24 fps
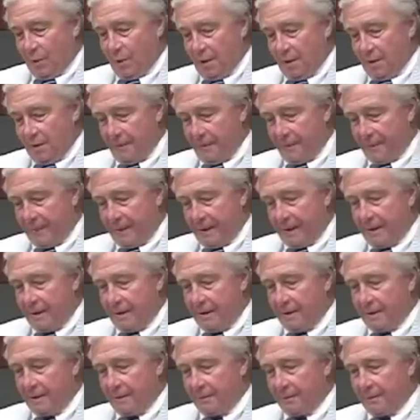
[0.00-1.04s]
Well,
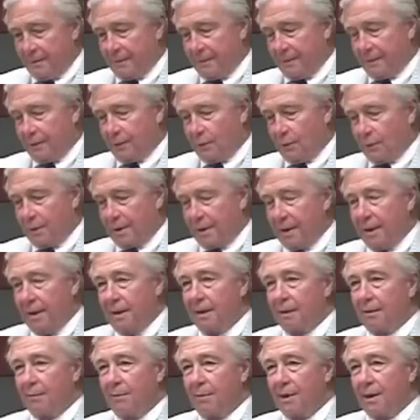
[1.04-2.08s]
toward the
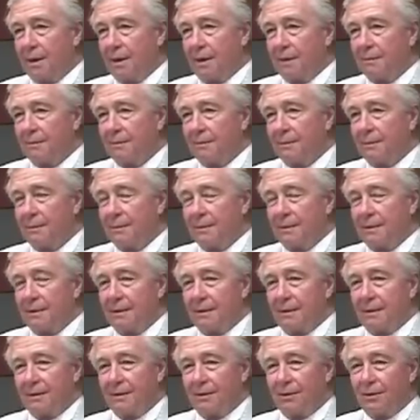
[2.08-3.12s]
end of my
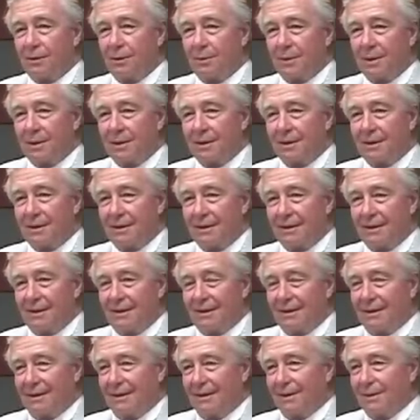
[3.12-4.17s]
term at
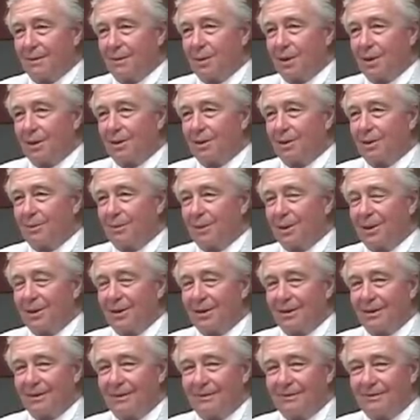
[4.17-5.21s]
Butler and
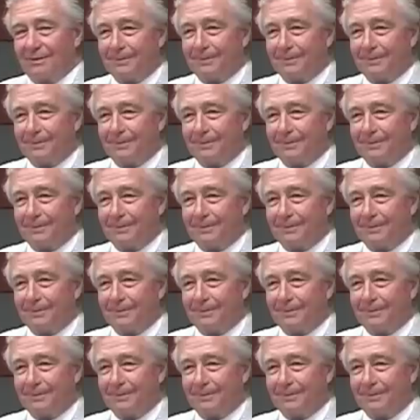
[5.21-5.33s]
Bennion,